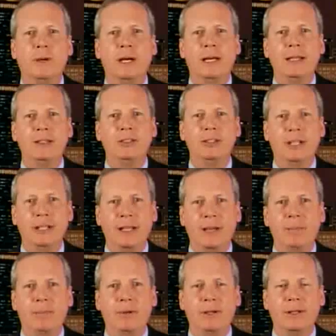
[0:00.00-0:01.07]
by setting
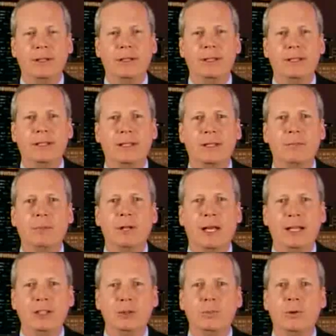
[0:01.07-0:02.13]
up a
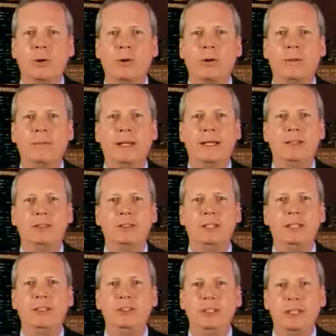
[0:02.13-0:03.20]
compliance program
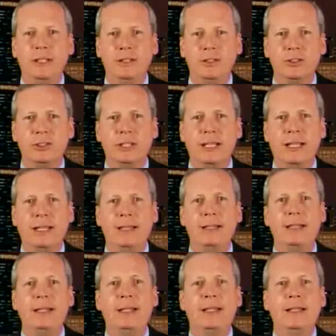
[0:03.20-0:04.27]
that's easy to
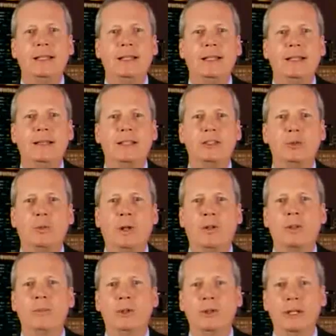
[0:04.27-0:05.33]
understand, that's
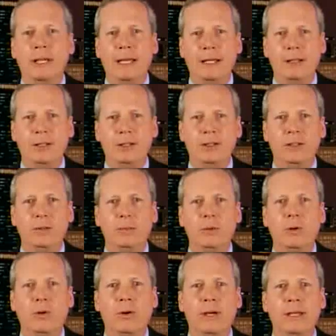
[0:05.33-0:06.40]
well communicated to the
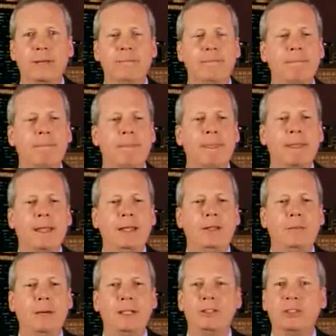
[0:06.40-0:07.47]
employee.
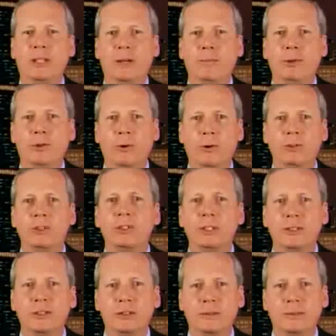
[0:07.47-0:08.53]
You might set up your own
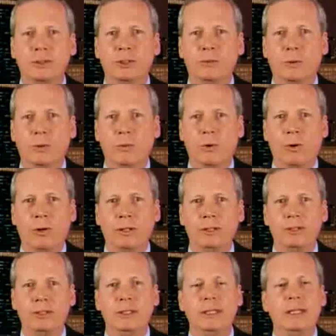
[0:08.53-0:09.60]
systems and
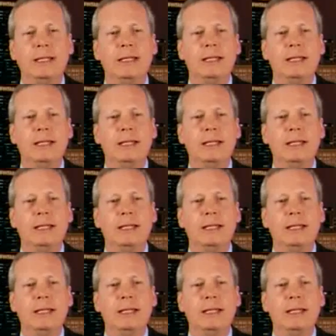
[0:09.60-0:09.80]
rewards.